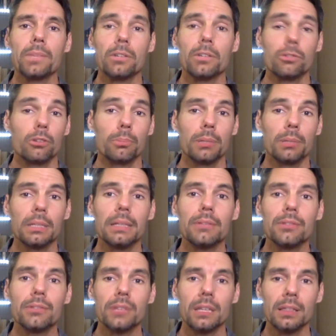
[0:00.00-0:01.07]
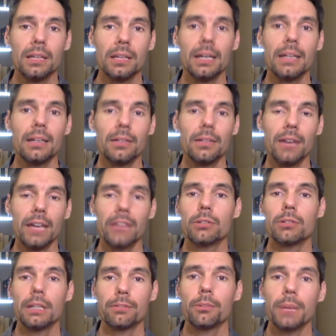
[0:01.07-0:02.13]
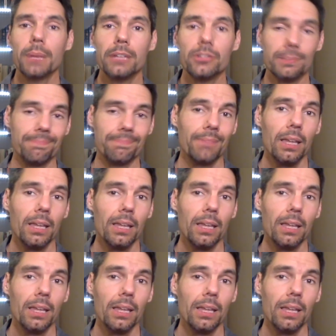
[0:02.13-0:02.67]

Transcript: true beliefs in light of accurate information.